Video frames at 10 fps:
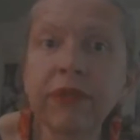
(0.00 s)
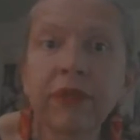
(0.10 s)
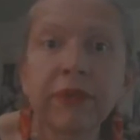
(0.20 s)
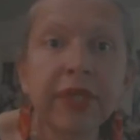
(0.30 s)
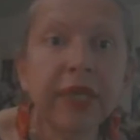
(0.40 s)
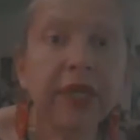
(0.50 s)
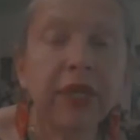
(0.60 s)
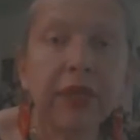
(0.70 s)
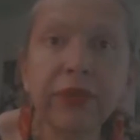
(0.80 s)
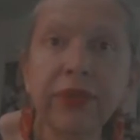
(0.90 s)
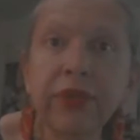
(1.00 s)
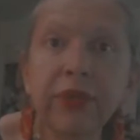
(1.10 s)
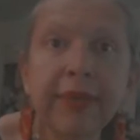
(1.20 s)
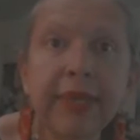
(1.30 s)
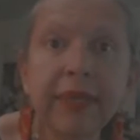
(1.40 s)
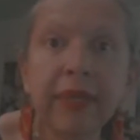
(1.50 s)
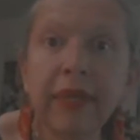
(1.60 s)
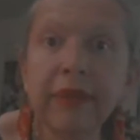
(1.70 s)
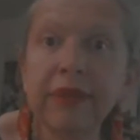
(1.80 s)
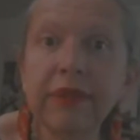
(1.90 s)
We cannot lose nobody
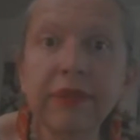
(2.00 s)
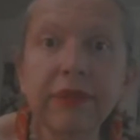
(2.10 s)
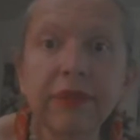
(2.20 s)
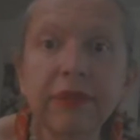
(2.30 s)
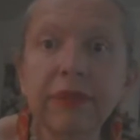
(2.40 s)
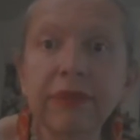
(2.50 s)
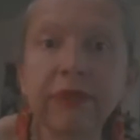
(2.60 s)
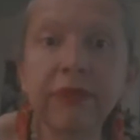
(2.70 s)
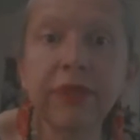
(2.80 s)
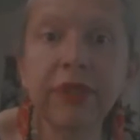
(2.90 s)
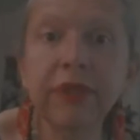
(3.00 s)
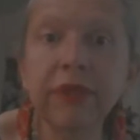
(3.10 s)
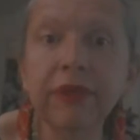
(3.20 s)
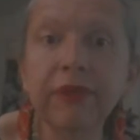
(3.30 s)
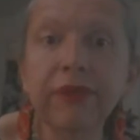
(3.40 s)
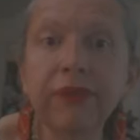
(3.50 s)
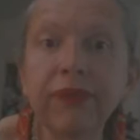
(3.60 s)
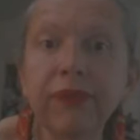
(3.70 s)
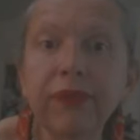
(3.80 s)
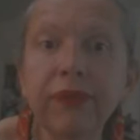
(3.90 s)
else. You know,
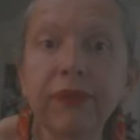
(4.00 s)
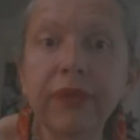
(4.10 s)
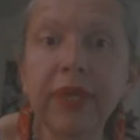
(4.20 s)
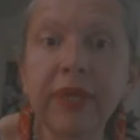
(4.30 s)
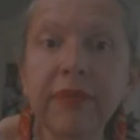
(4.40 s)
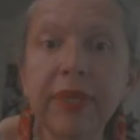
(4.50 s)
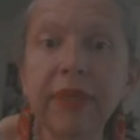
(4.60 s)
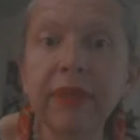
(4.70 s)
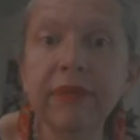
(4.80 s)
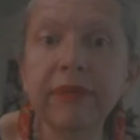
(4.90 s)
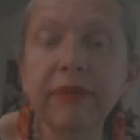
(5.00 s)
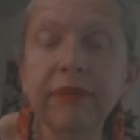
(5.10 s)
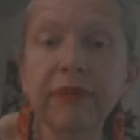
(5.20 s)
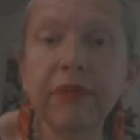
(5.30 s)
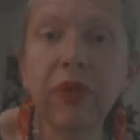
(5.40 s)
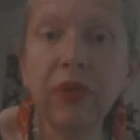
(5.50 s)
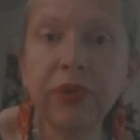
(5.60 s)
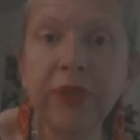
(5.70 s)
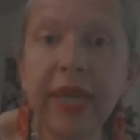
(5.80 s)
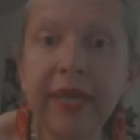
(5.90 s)
we gotta be all
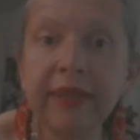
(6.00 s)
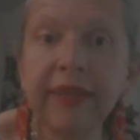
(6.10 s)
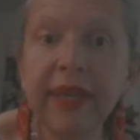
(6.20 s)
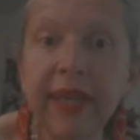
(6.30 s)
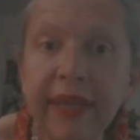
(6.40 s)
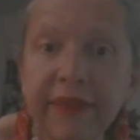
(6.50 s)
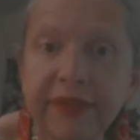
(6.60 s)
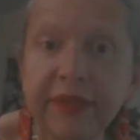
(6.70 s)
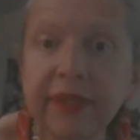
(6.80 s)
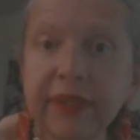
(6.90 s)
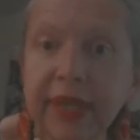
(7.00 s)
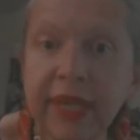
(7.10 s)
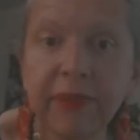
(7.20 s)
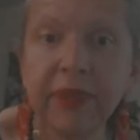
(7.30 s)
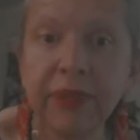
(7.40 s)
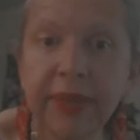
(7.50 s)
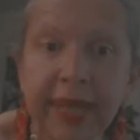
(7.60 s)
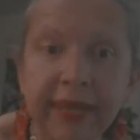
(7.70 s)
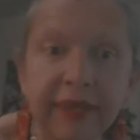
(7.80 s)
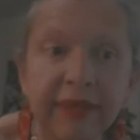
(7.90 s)
united. The left gotta be
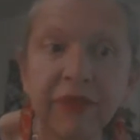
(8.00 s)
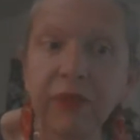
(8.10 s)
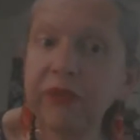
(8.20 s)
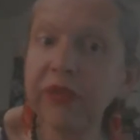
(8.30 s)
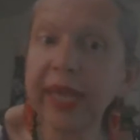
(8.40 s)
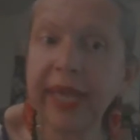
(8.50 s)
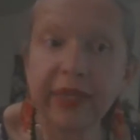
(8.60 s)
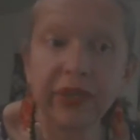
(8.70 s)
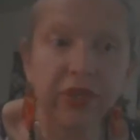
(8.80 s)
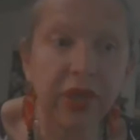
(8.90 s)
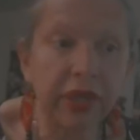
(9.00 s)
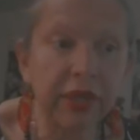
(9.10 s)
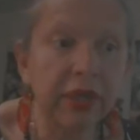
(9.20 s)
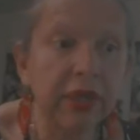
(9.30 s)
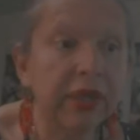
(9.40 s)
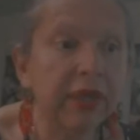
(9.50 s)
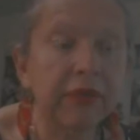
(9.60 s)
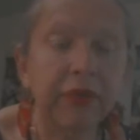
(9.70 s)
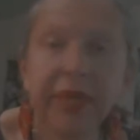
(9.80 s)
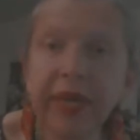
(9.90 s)
united, even if we hate each other.
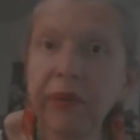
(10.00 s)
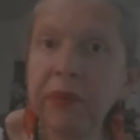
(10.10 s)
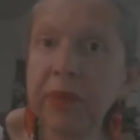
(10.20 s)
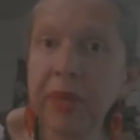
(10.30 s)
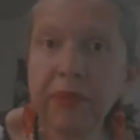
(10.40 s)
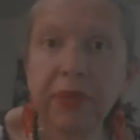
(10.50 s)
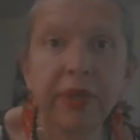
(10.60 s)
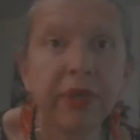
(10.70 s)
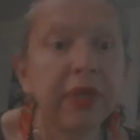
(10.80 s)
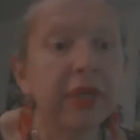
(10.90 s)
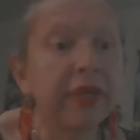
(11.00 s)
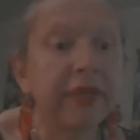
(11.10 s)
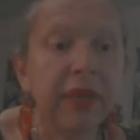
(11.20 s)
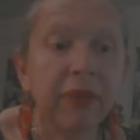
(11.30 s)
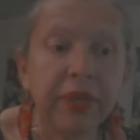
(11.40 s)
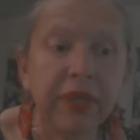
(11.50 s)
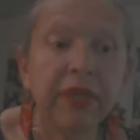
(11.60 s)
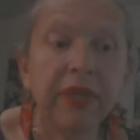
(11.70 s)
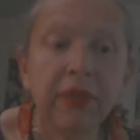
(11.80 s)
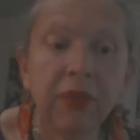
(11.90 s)
But we gotta remember that we
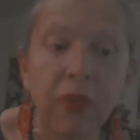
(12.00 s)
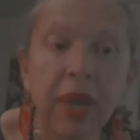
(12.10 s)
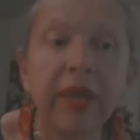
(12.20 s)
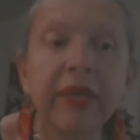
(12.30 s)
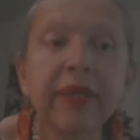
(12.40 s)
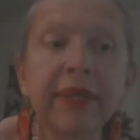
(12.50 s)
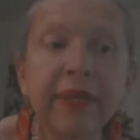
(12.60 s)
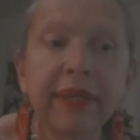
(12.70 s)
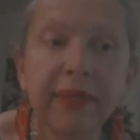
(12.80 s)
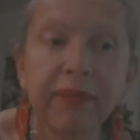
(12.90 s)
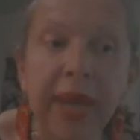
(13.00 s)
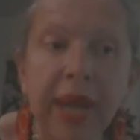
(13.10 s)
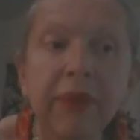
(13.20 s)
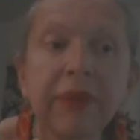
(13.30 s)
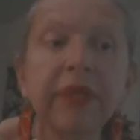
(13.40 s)
want the power